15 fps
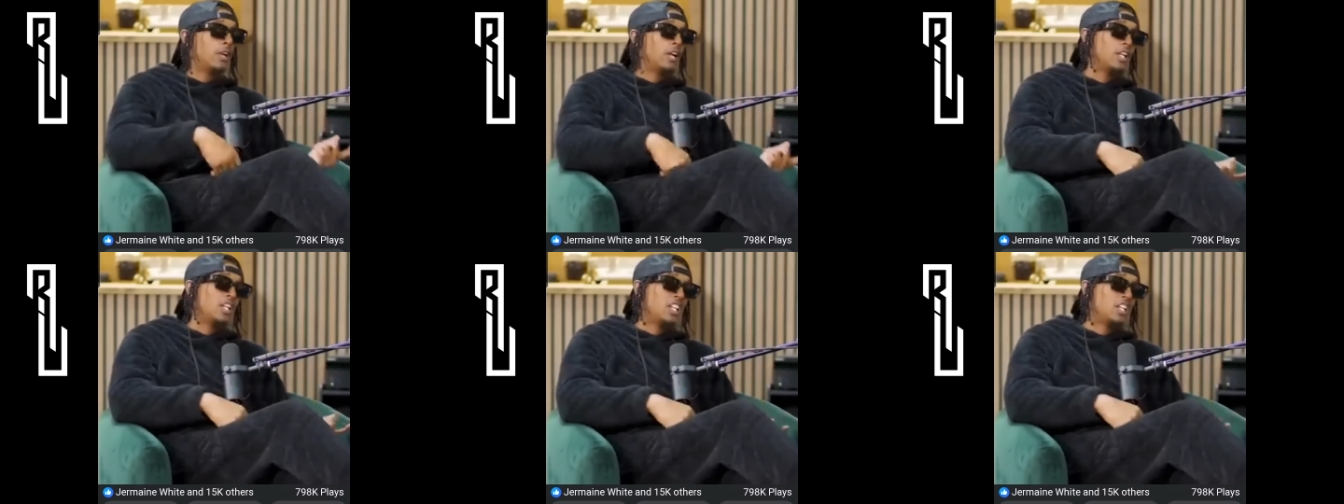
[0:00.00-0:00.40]
20
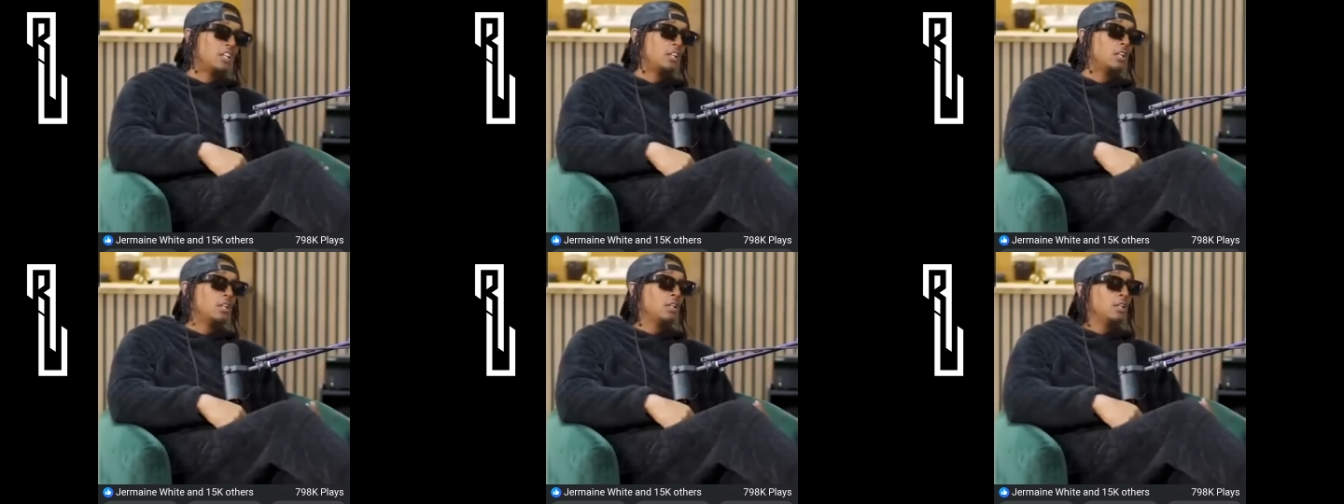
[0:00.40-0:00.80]
grand a
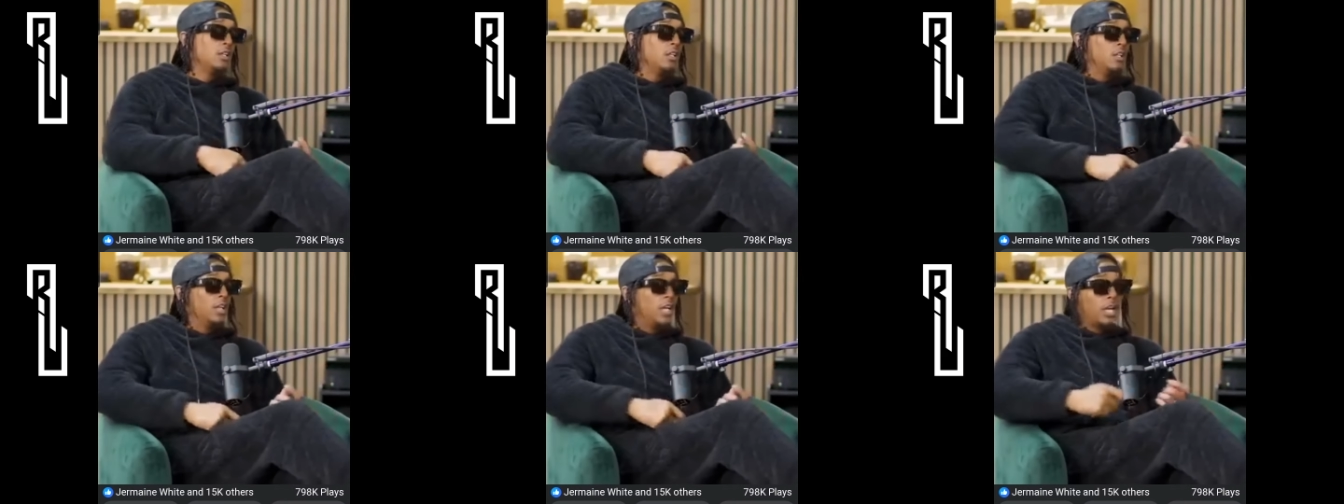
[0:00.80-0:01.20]
year.
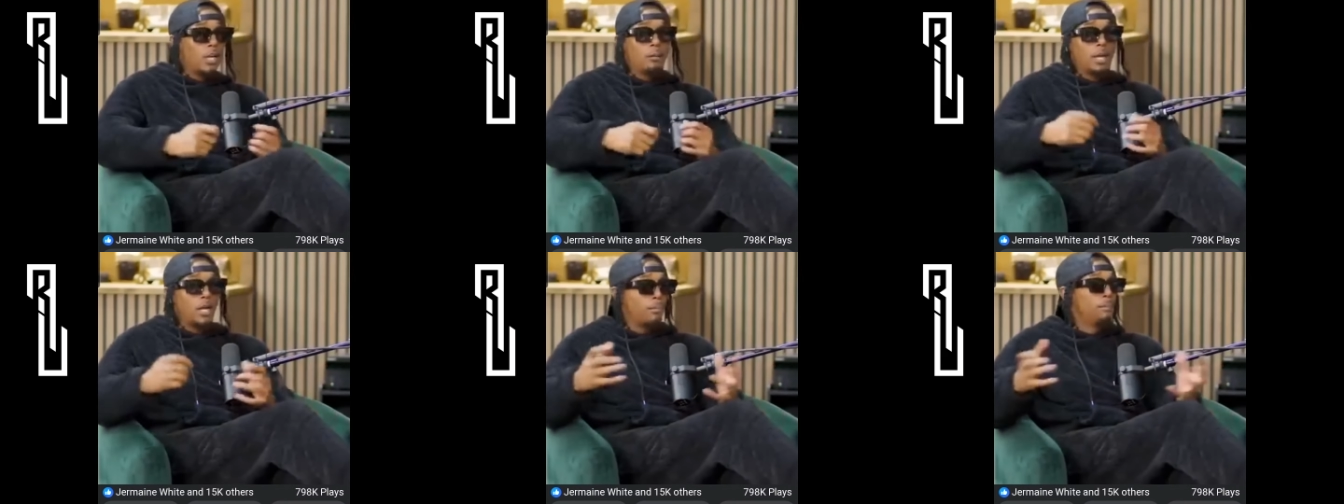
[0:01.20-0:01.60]

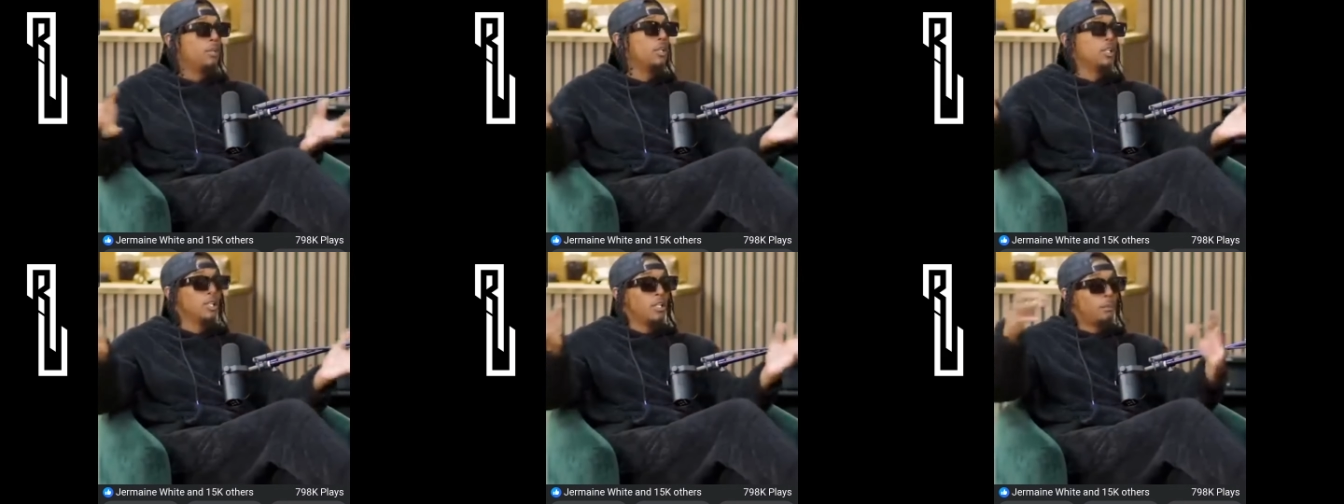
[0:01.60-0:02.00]
Everybody
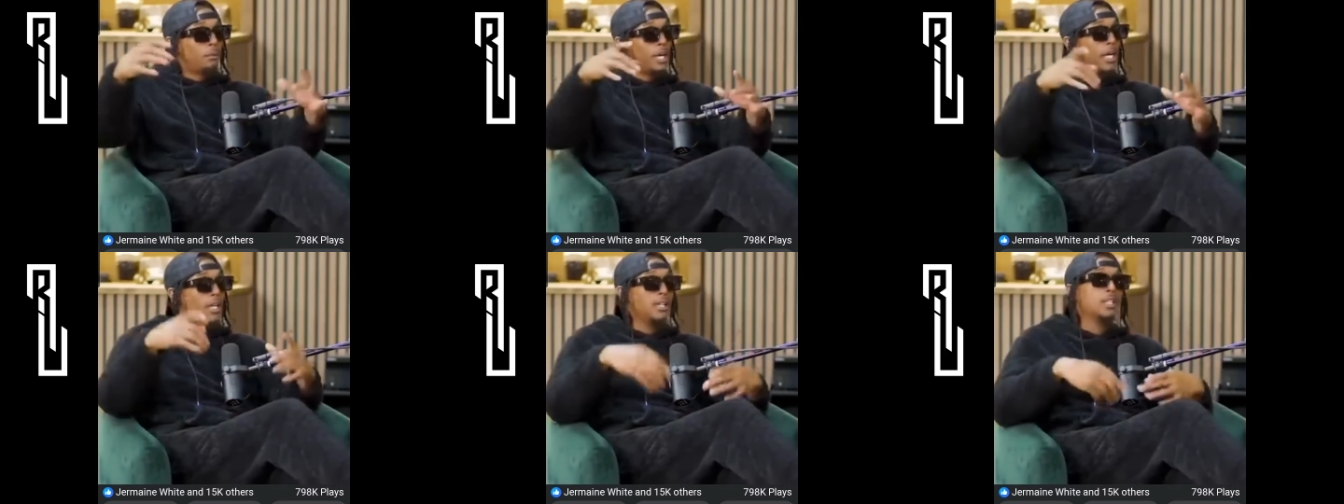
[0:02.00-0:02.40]
wow. put it in the
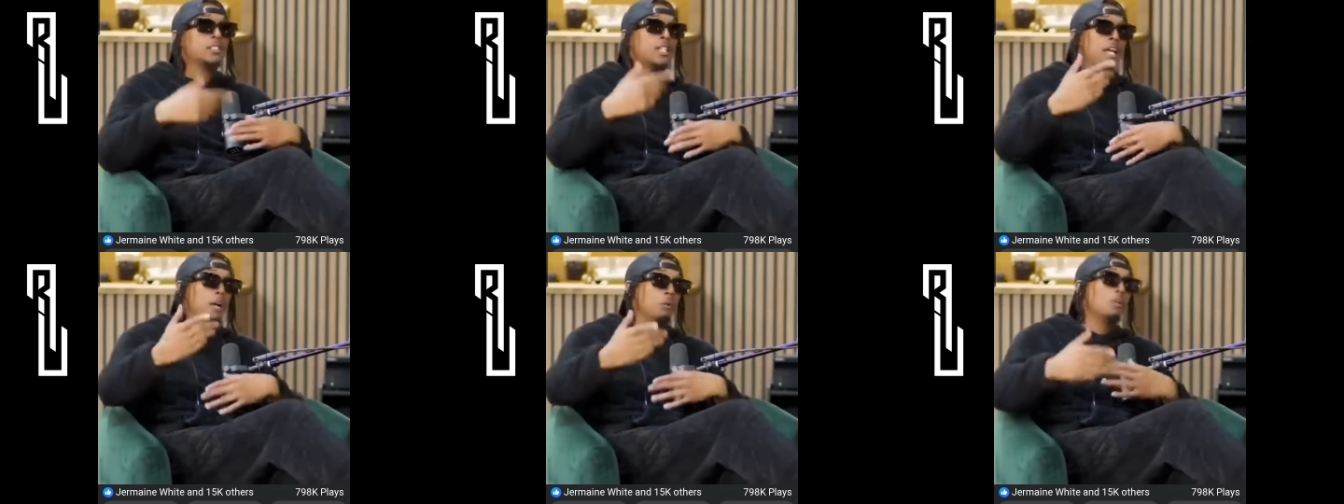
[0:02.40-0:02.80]
pot.
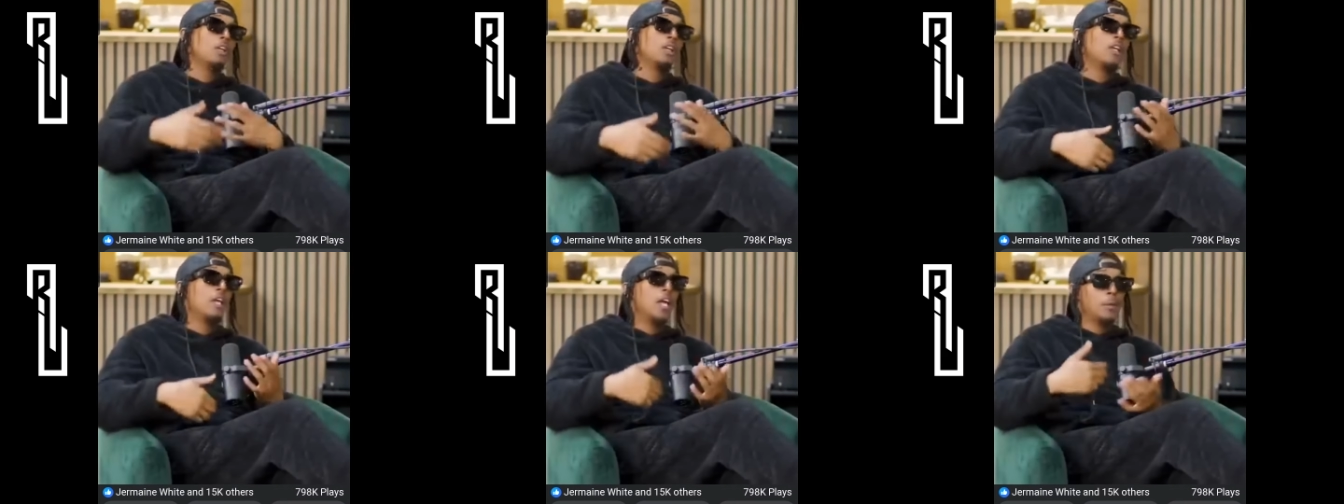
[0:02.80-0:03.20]
That's how
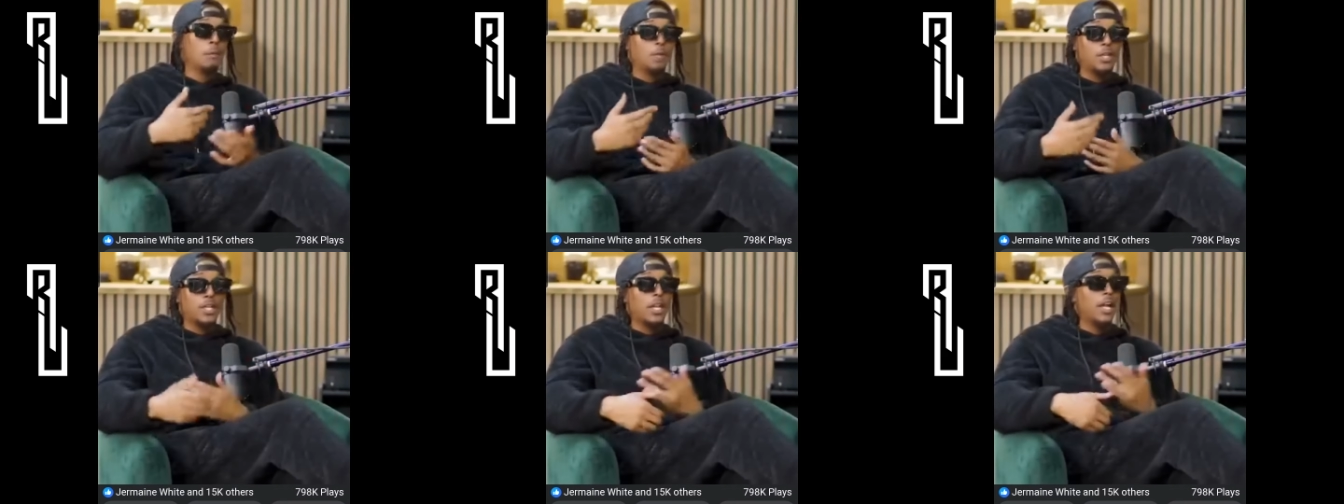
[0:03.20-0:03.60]
we
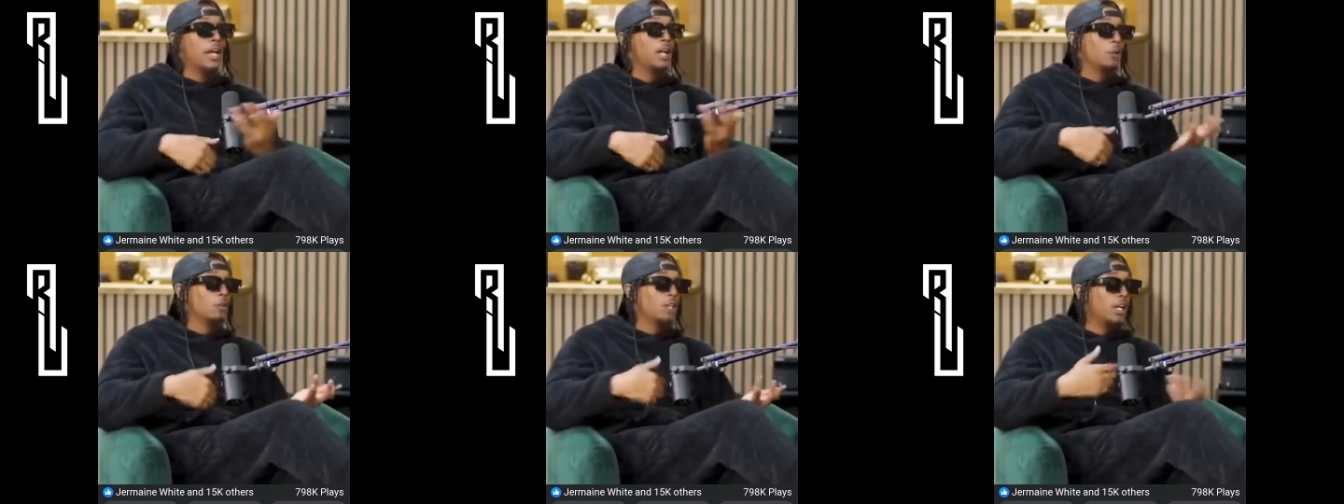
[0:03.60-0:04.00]
able to get
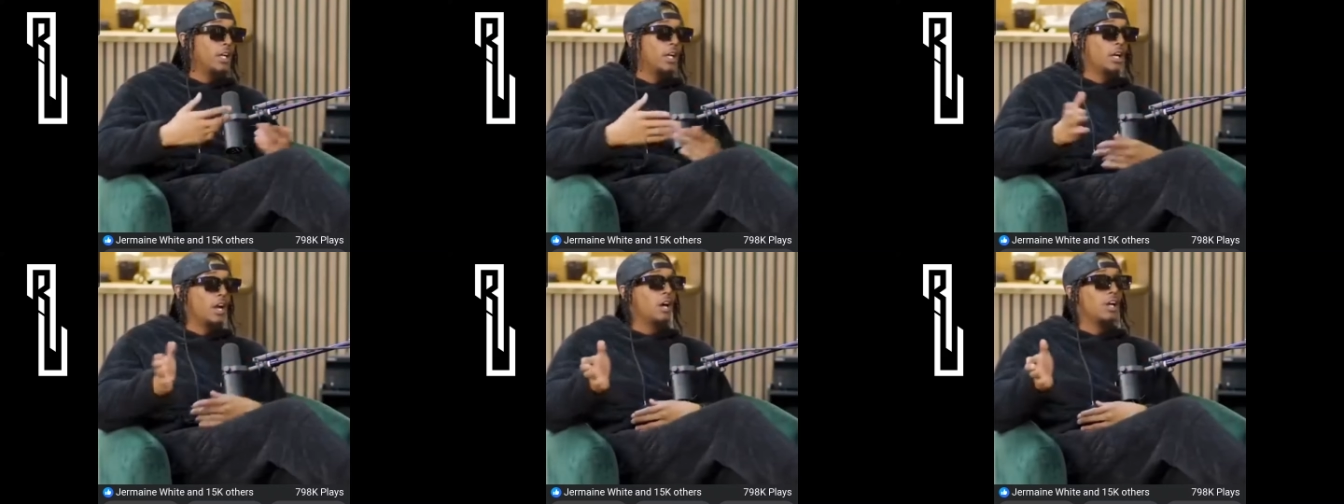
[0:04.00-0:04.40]
our health
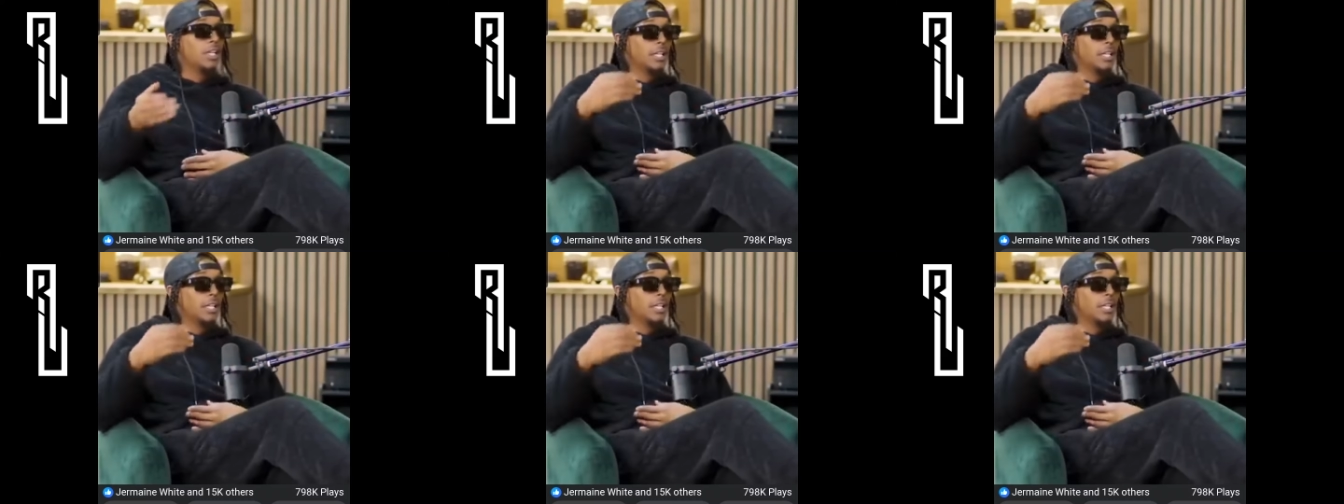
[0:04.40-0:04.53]
care